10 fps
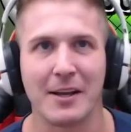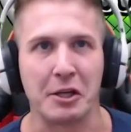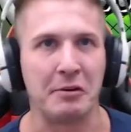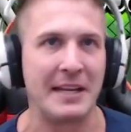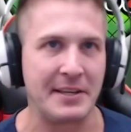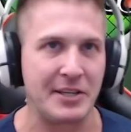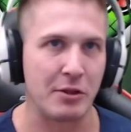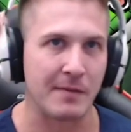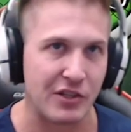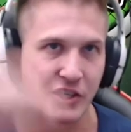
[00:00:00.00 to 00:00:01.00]
You need to do
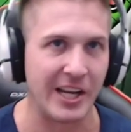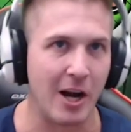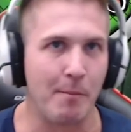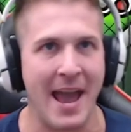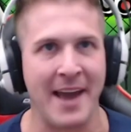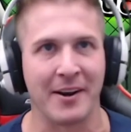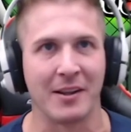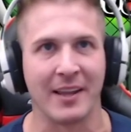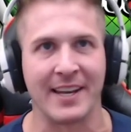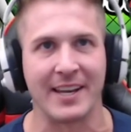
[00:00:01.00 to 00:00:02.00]
the Vegito banner
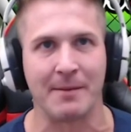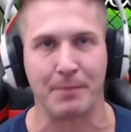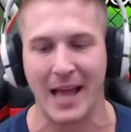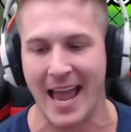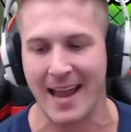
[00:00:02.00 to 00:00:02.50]
Linden pla